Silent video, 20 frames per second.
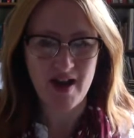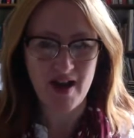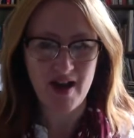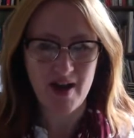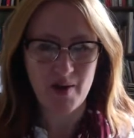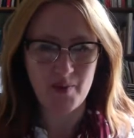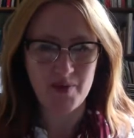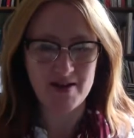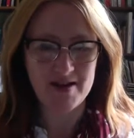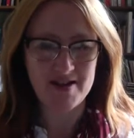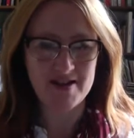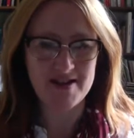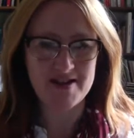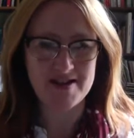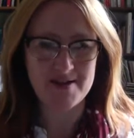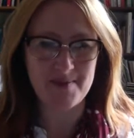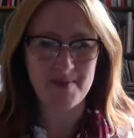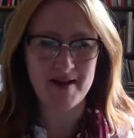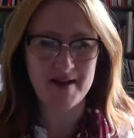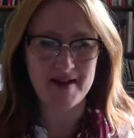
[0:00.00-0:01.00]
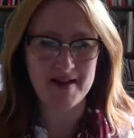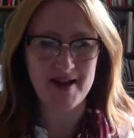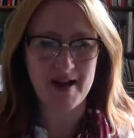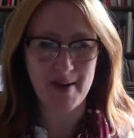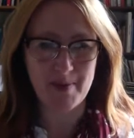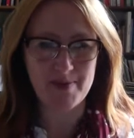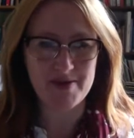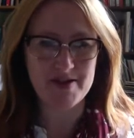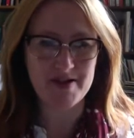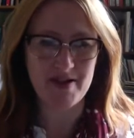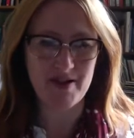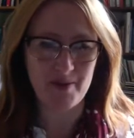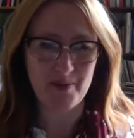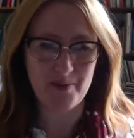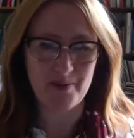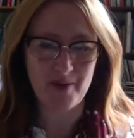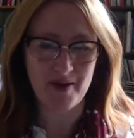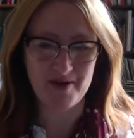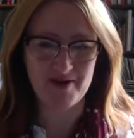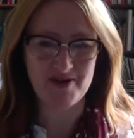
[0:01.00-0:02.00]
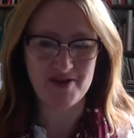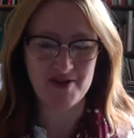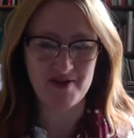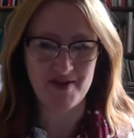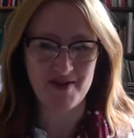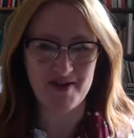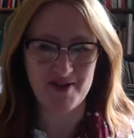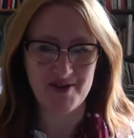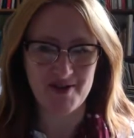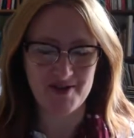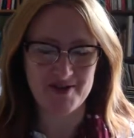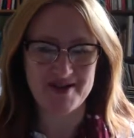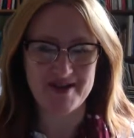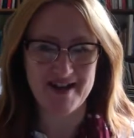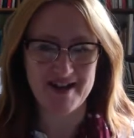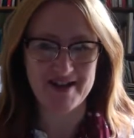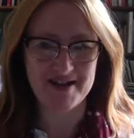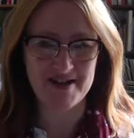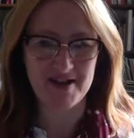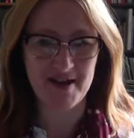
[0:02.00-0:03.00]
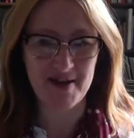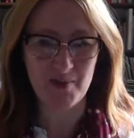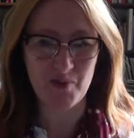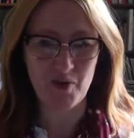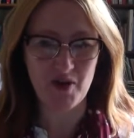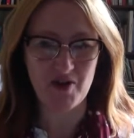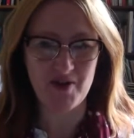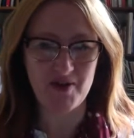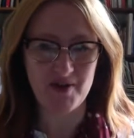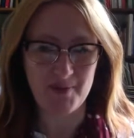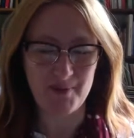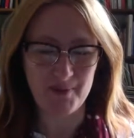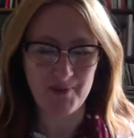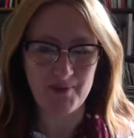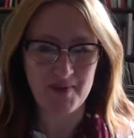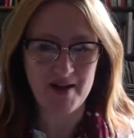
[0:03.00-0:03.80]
and we need to make the absolute most of our contact time with them.